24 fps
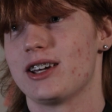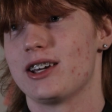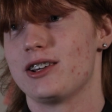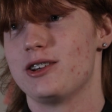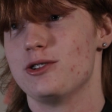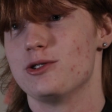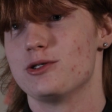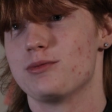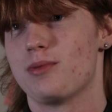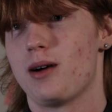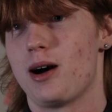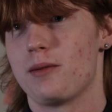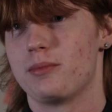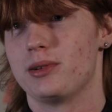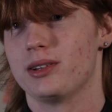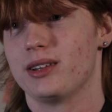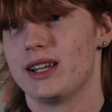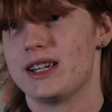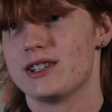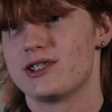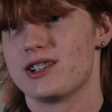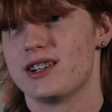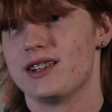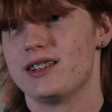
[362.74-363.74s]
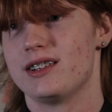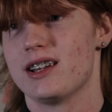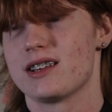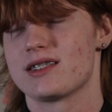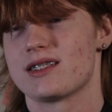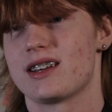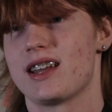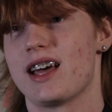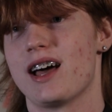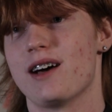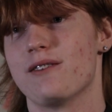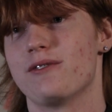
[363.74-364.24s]
a huge population,
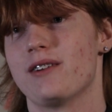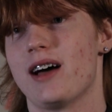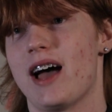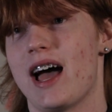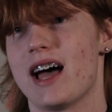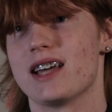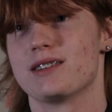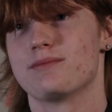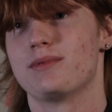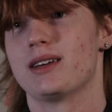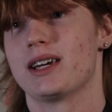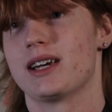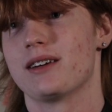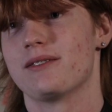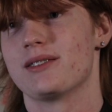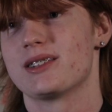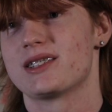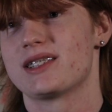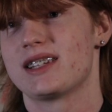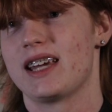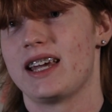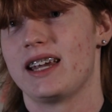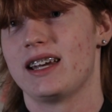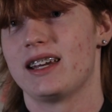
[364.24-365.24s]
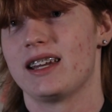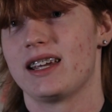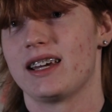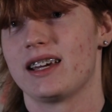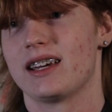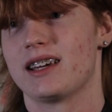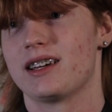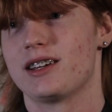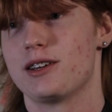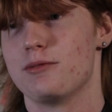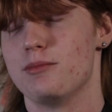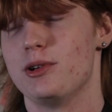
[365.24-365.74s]
doesn't have as big of a skating
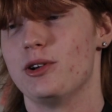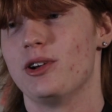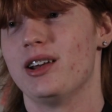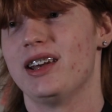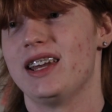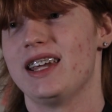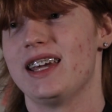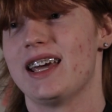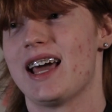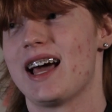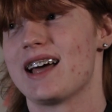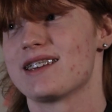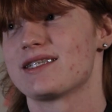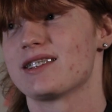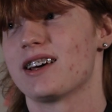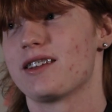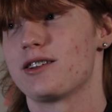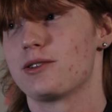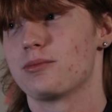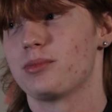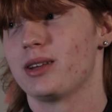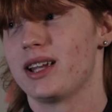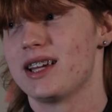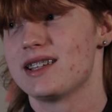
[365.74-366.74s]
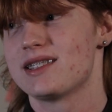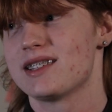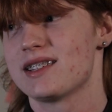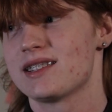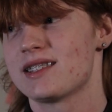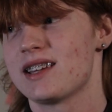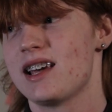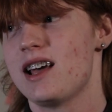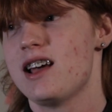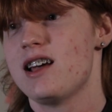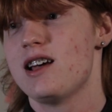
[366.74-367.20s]
community as other places,